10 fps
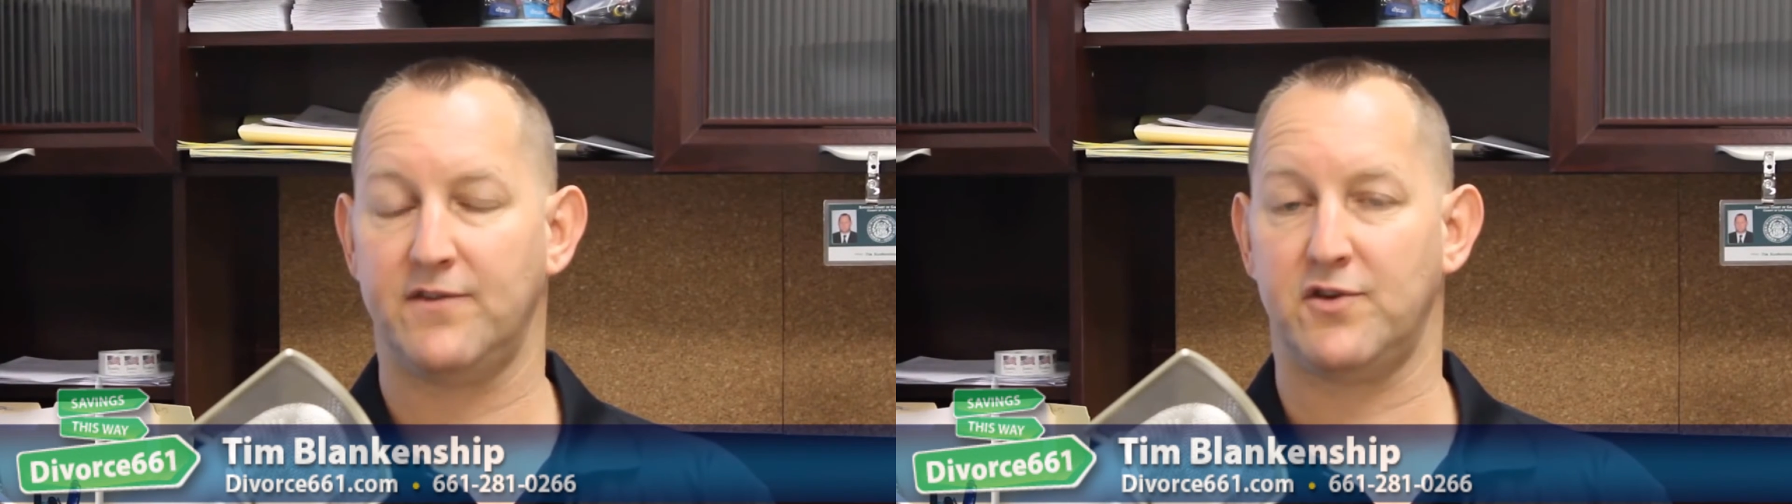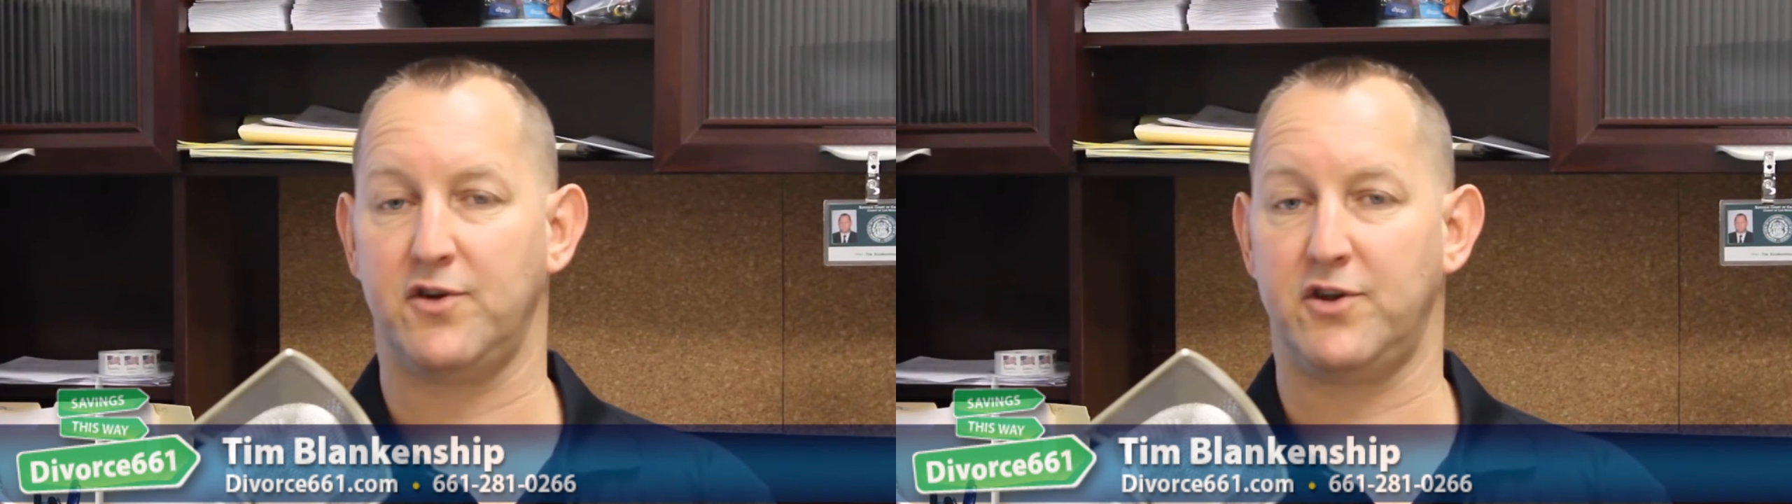
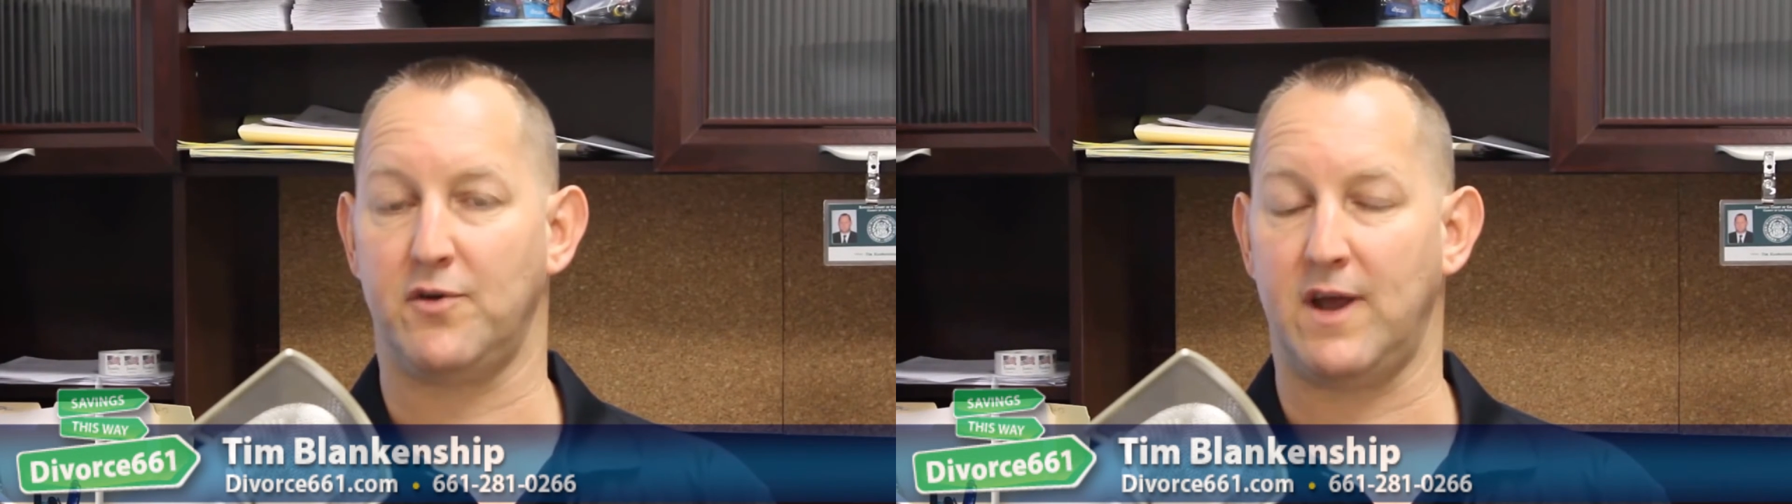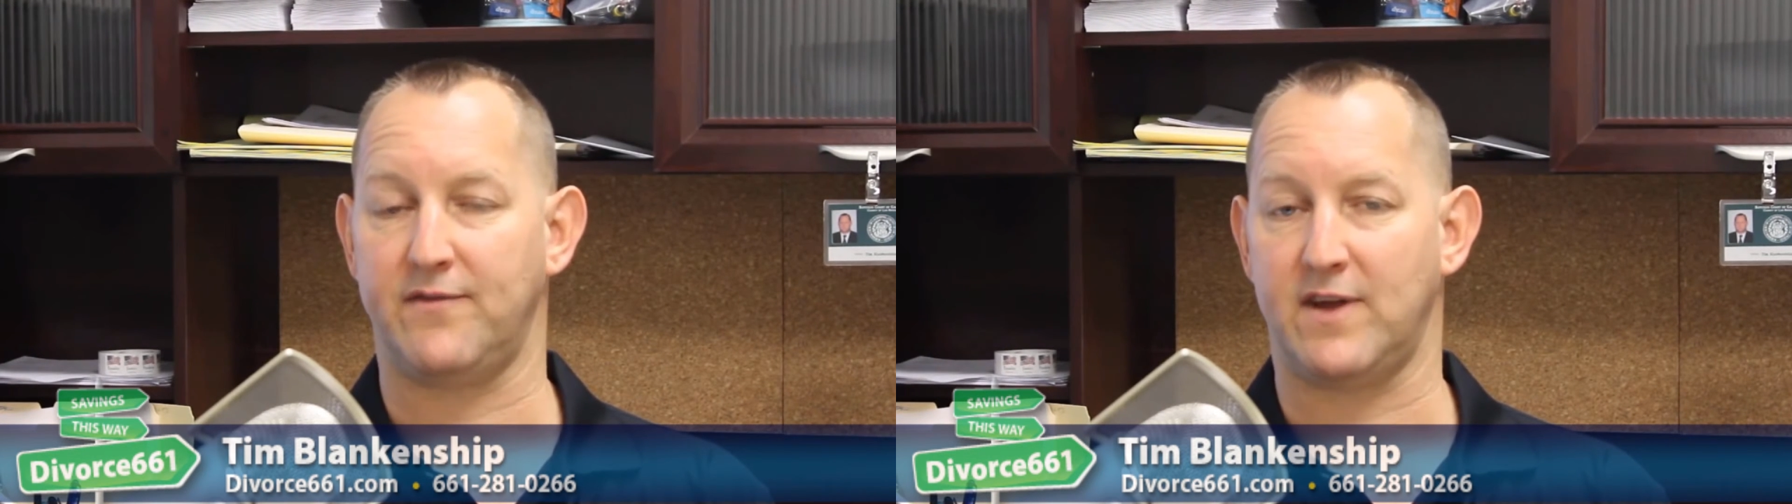so you
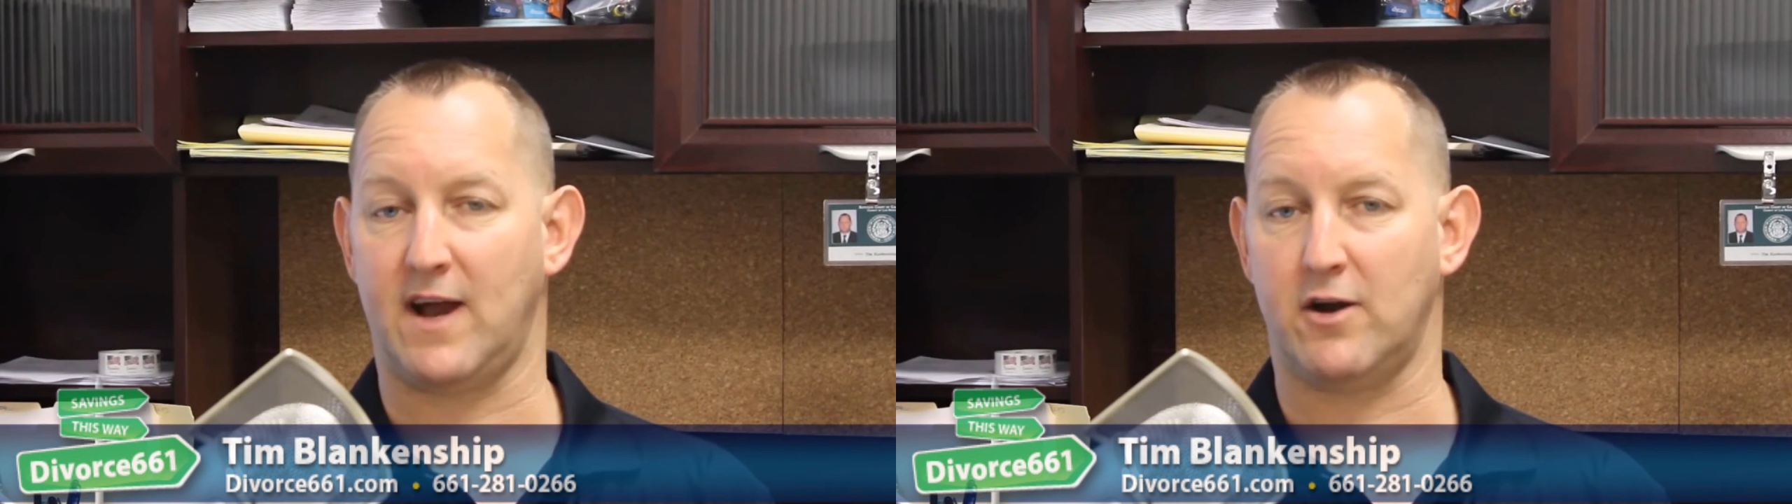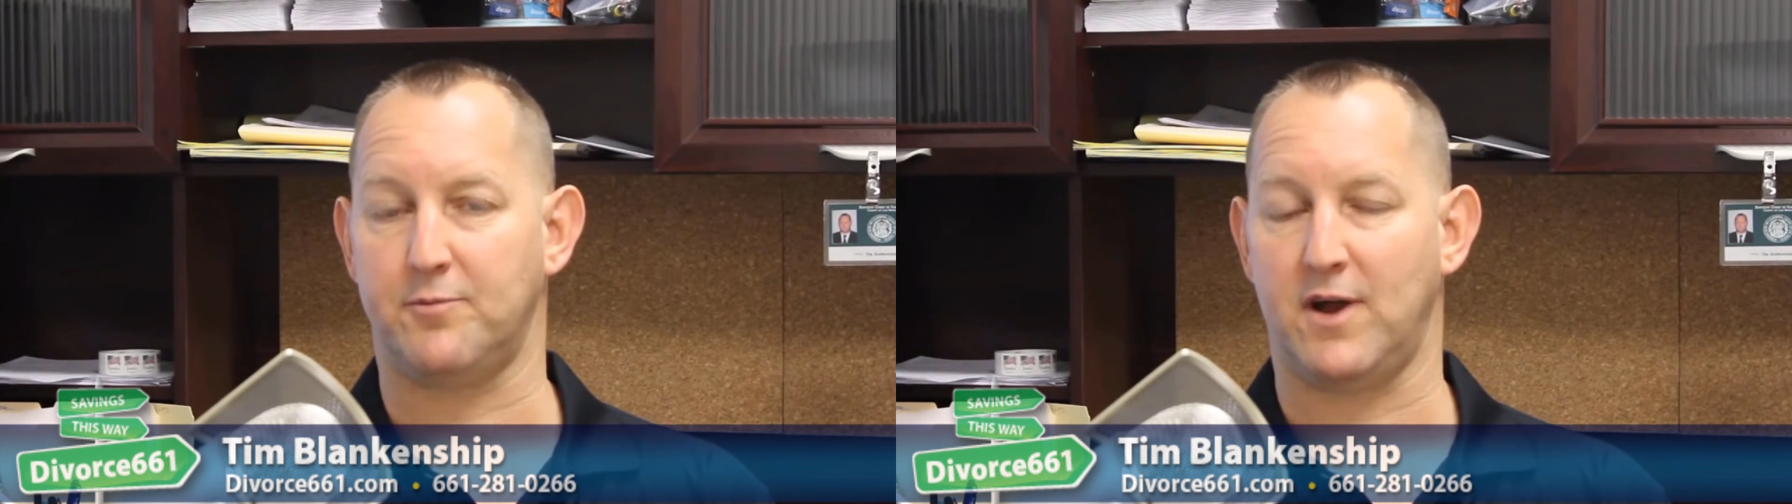don't have to
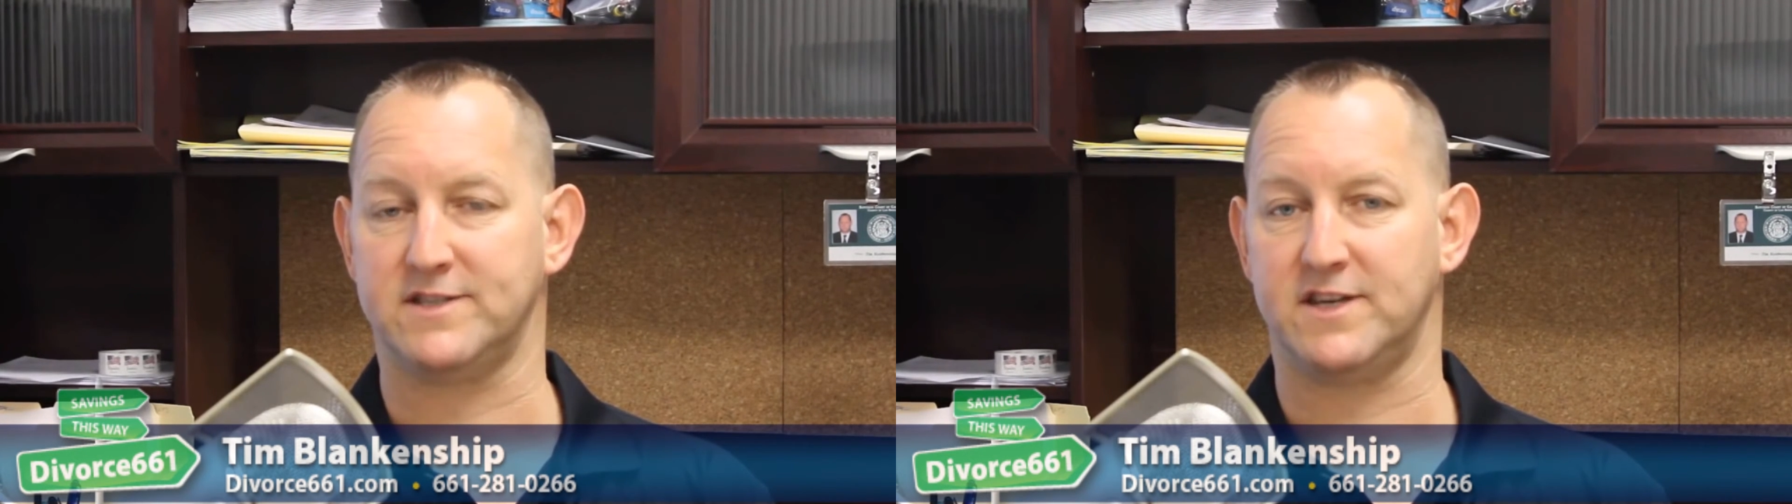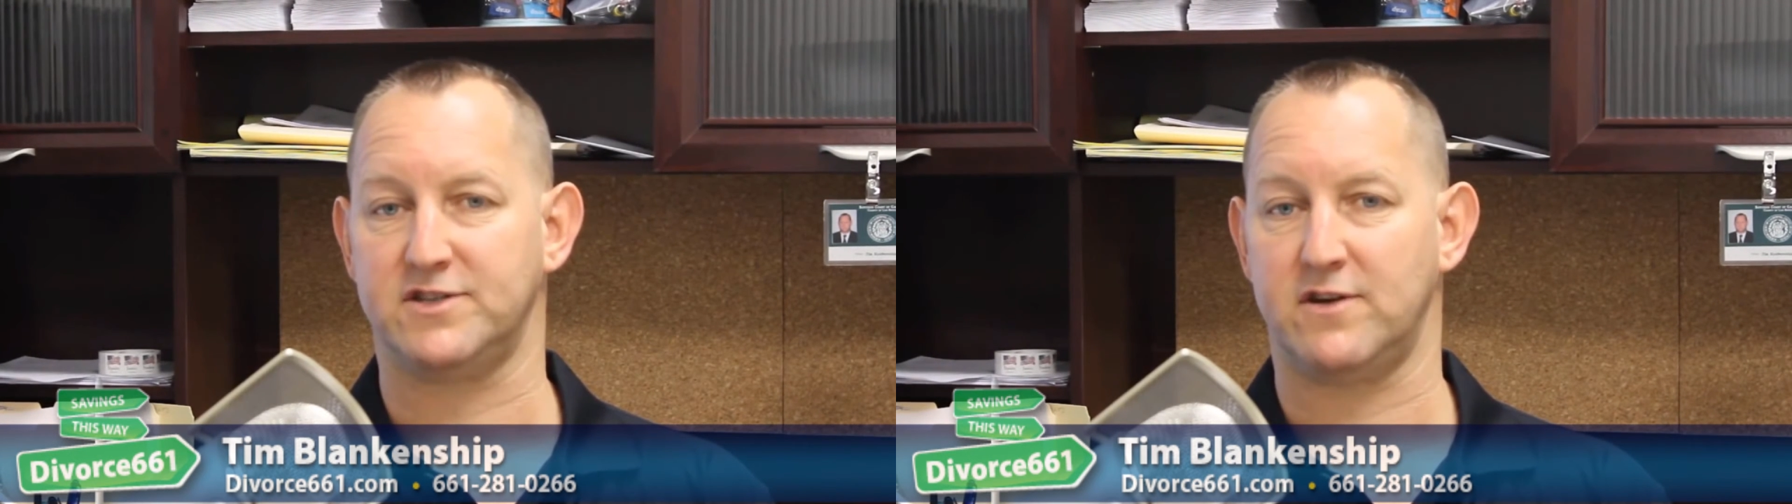hire a process